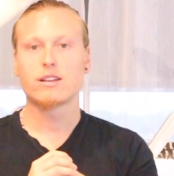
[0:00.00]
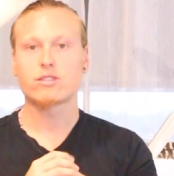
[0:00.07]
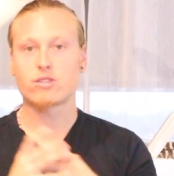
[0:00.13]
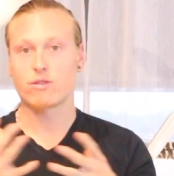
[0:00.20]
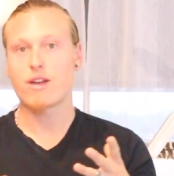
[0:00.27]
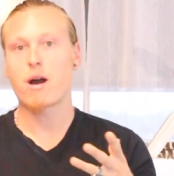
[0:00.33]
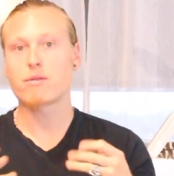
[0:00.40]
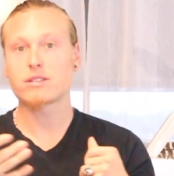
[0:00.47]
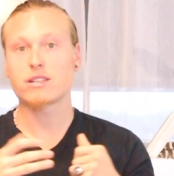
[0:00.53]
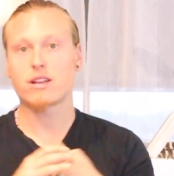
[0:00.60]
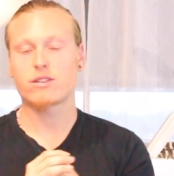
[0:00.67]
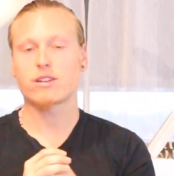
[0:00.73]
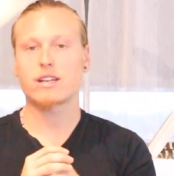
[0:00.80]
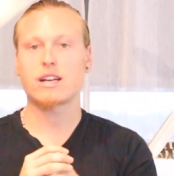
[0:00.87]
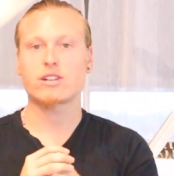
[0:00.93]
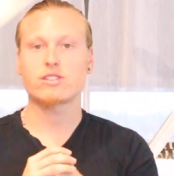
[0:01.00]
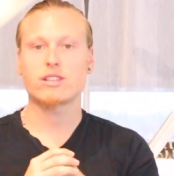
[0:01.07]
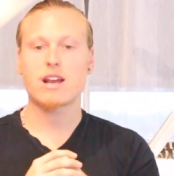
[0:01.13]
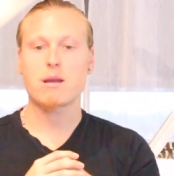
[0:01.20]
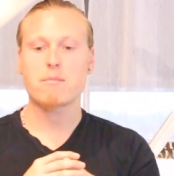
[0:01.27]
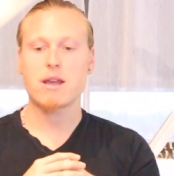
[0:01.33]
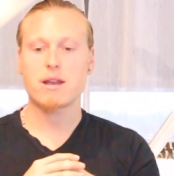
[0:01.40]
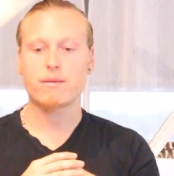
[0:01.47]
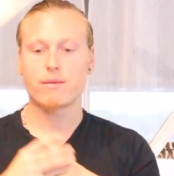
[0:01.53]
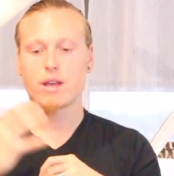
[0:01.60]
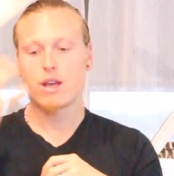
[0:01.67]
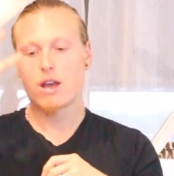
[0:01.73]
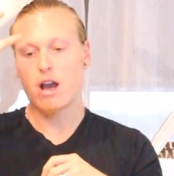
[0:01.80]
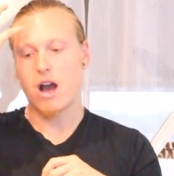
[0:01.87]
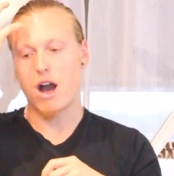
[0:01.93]
So that was another connection that I made.
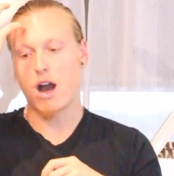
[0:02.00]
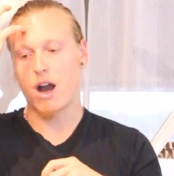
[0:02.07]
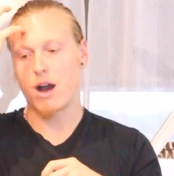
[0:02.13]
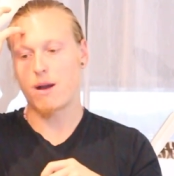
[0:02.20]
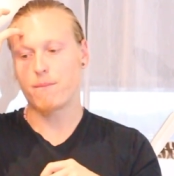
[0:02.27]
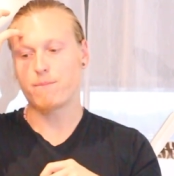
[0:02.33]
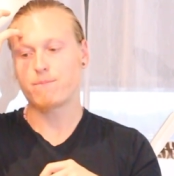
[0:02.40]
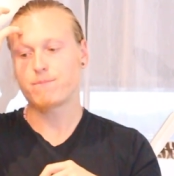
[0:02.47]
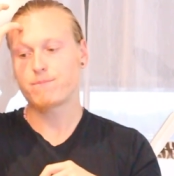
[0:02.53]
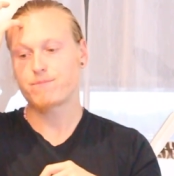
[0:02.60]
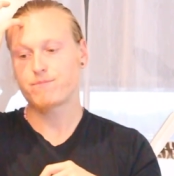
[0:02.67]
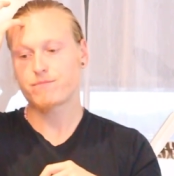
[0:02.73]
Um,